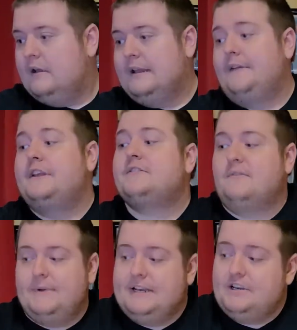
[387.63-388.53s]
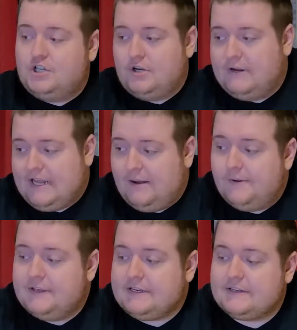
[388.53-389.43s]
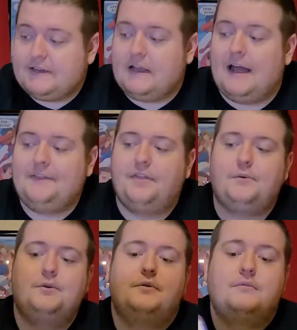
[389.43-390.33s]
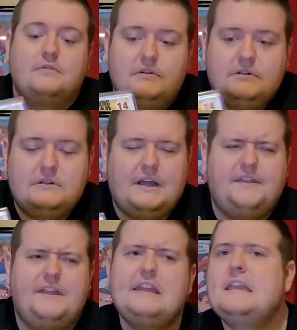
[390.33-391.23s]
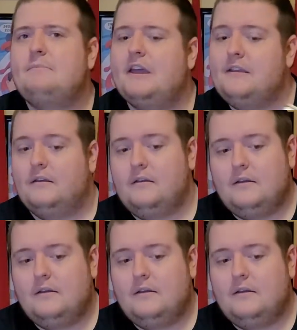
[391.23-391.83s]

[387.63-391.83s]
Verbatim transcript: Now, this one we didn't show on camera. This has gotten through, I think, eBay.